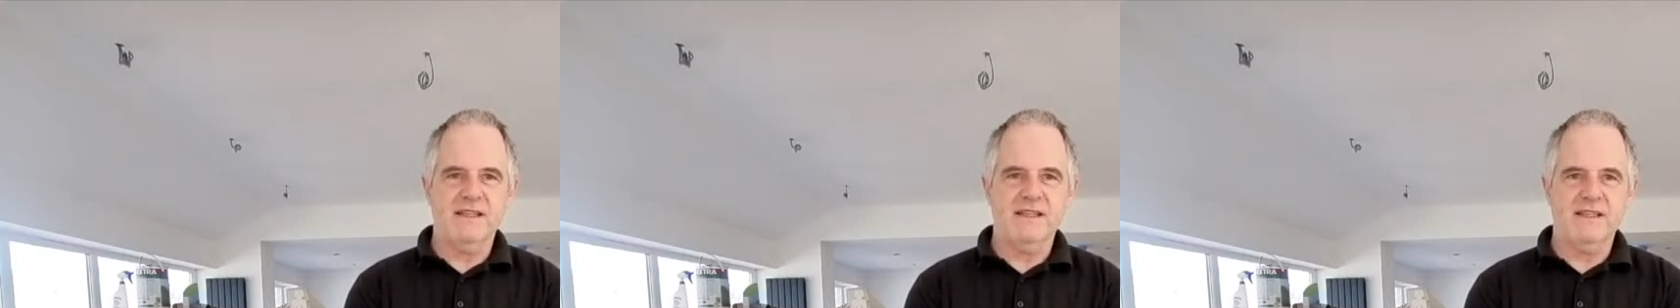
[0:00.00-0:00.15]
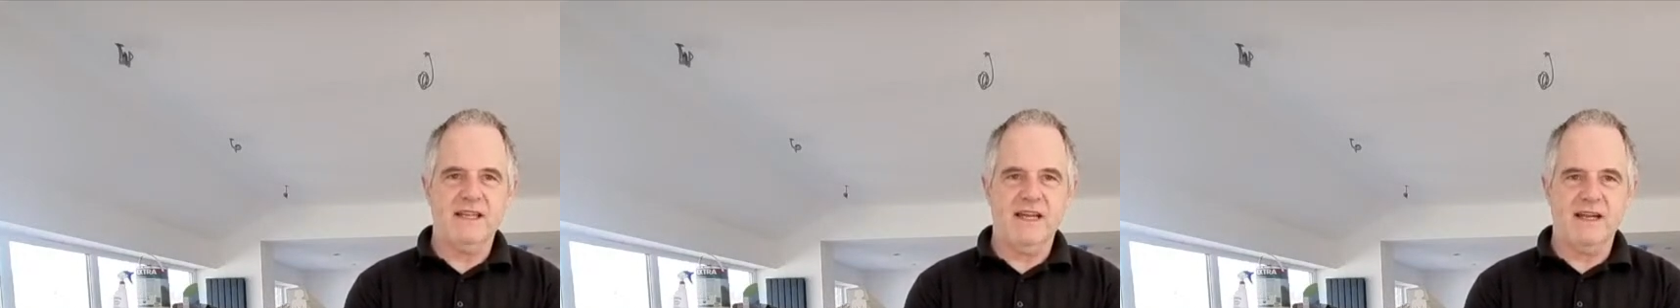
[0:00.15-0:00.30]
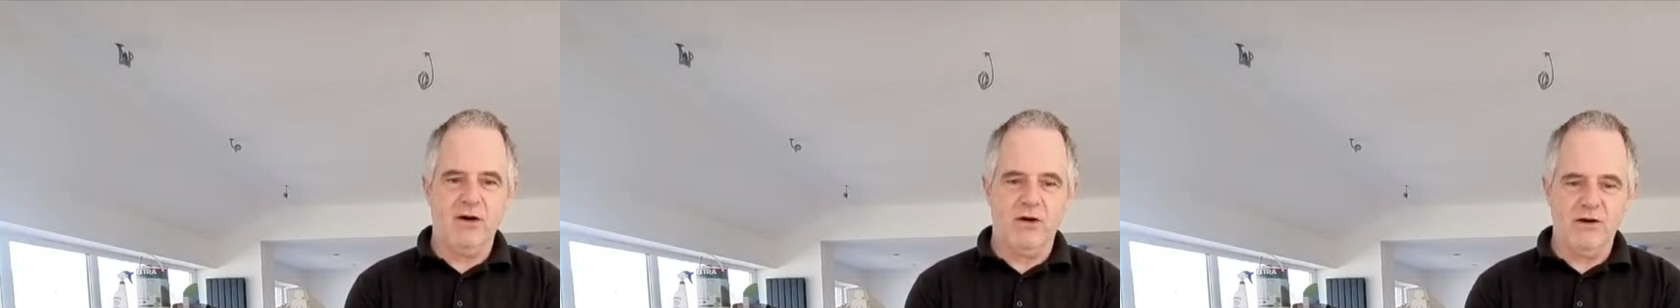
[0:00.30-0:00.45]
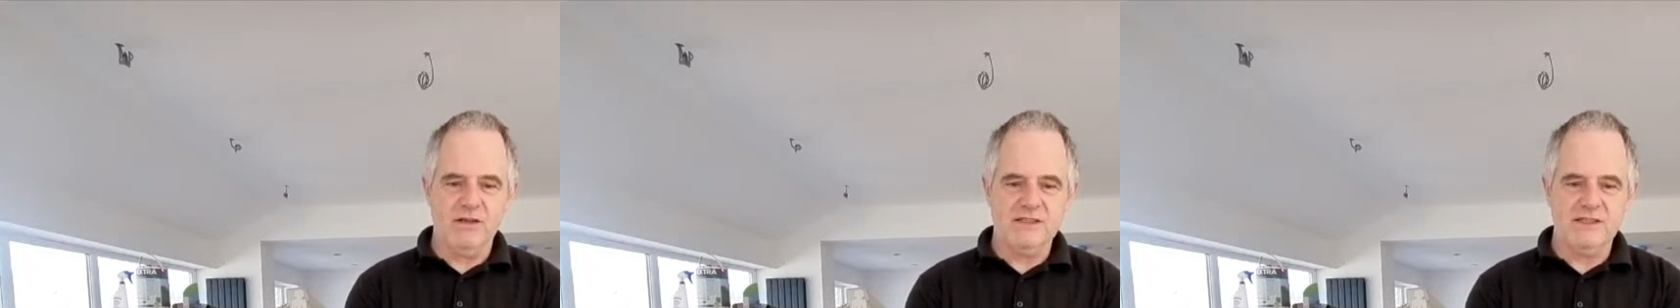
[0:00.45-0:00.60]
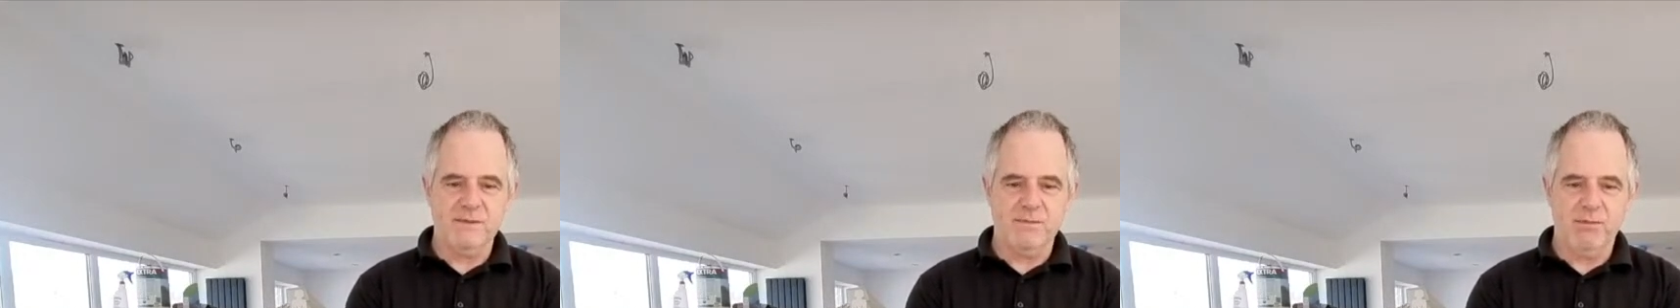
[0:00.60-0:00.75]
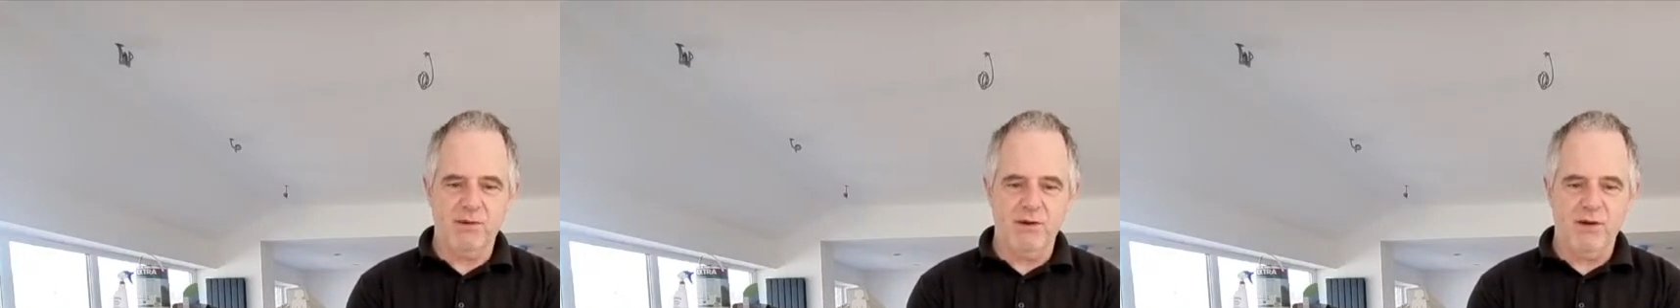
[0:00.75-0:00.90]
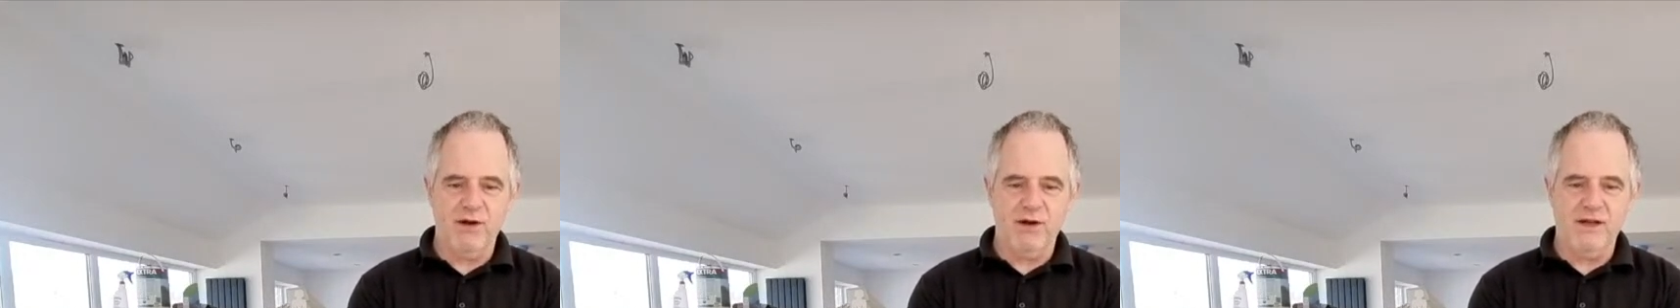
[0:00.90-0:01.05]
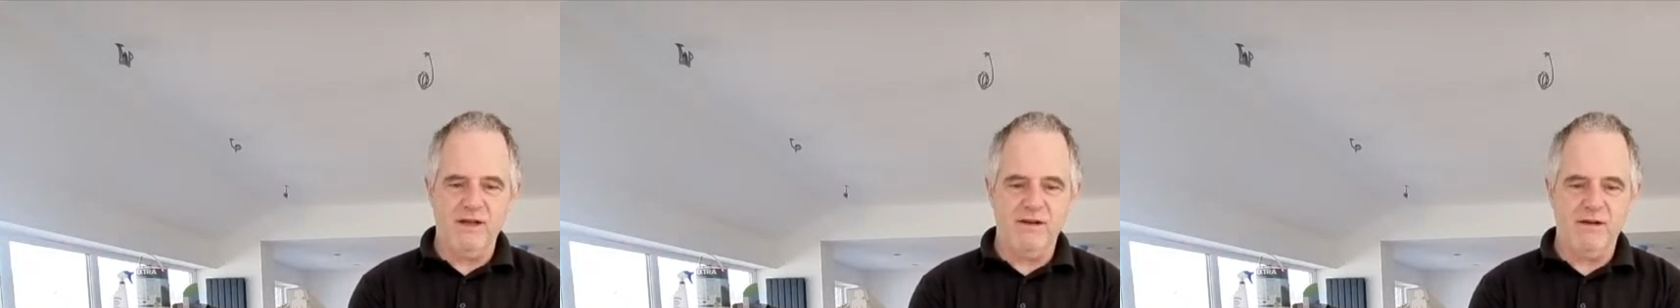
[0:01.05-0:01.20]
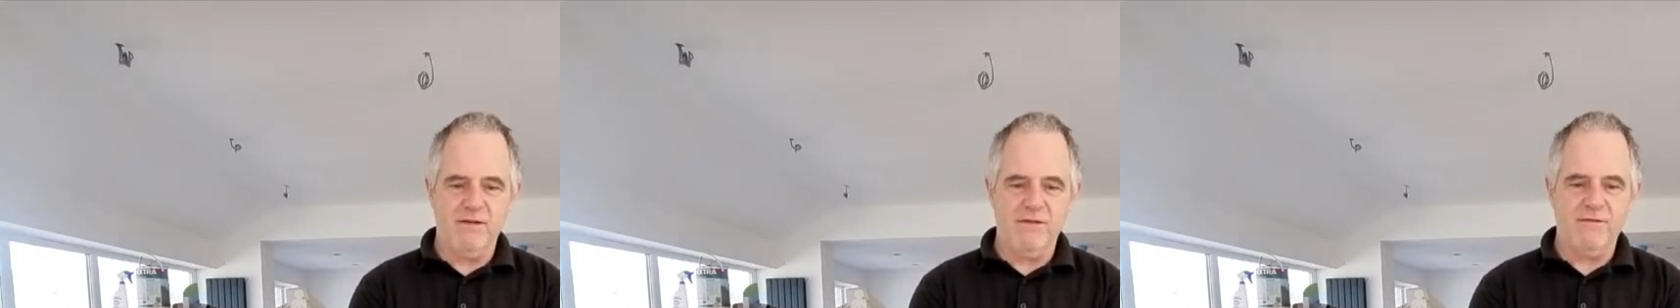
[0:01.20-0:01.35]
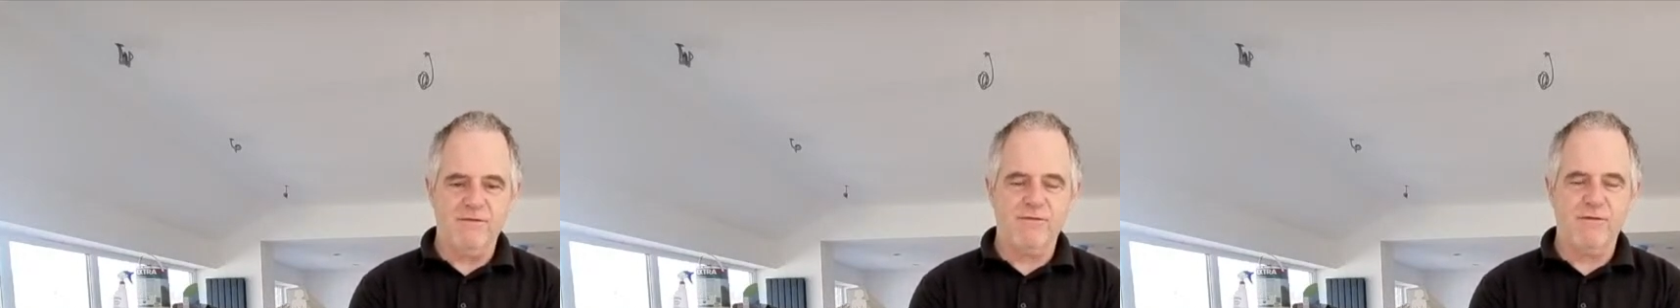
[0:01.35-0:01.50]
They are supplied
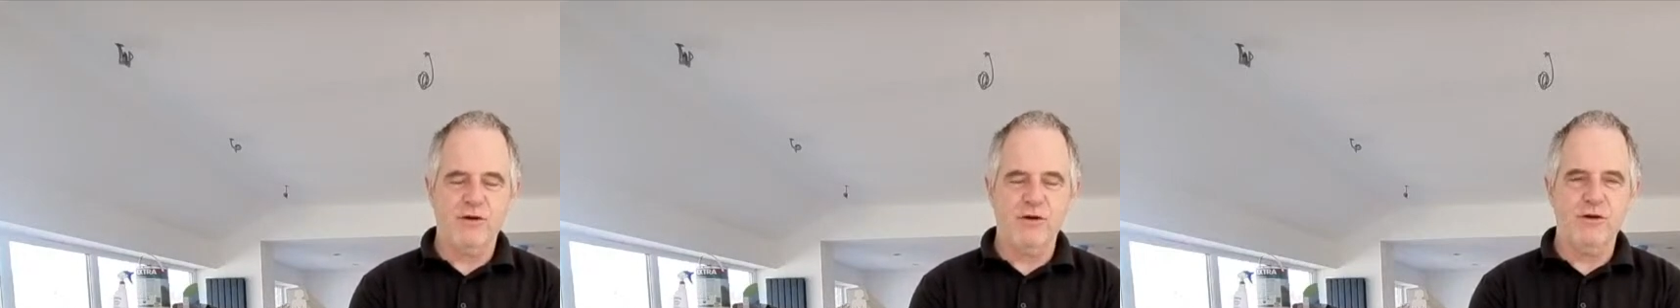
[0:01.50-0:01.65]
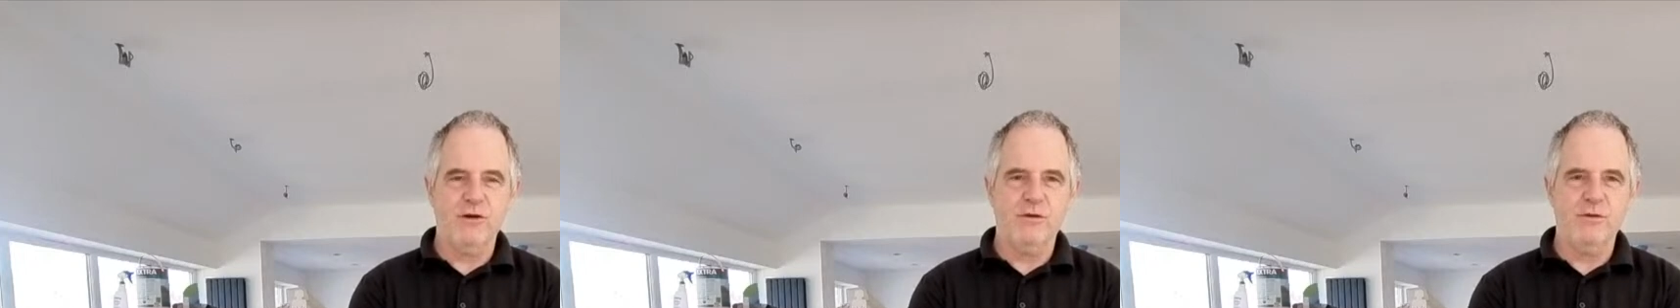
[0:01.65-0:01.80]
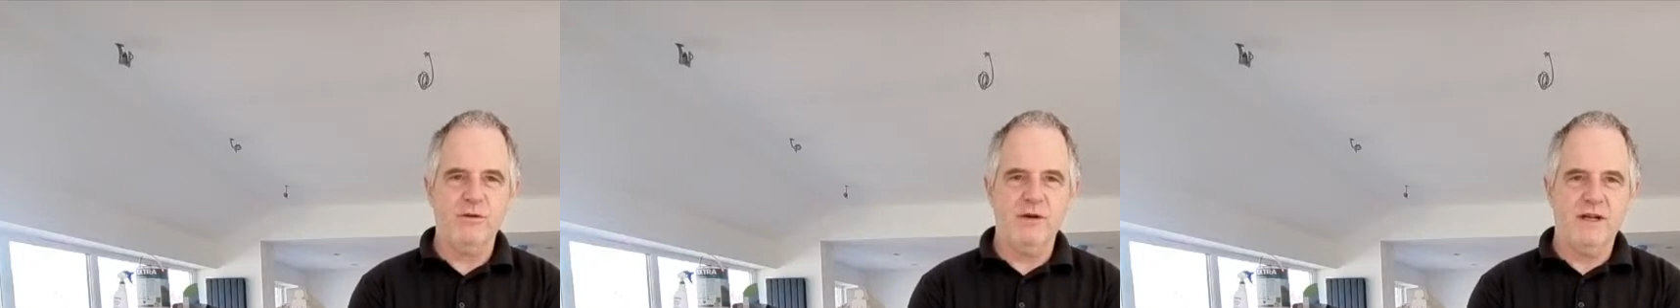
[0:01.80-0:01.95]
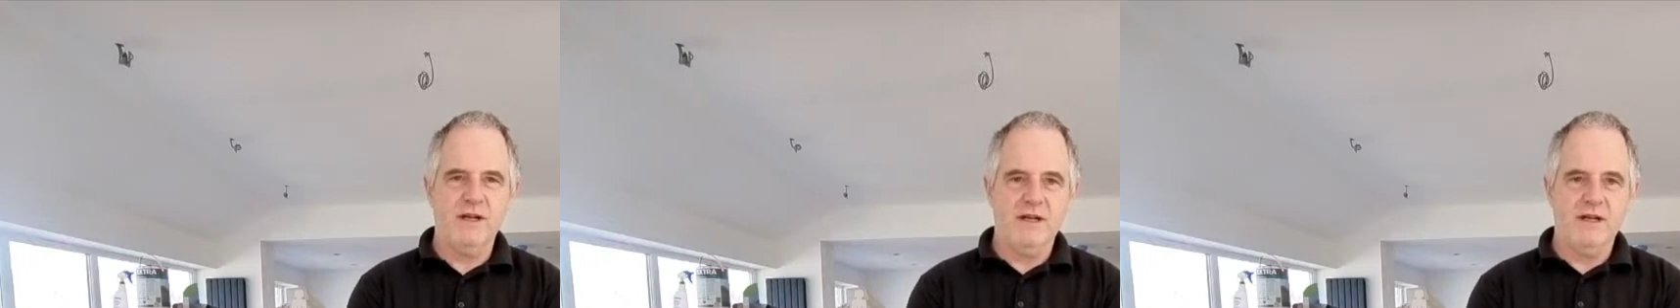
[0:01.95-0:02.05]
through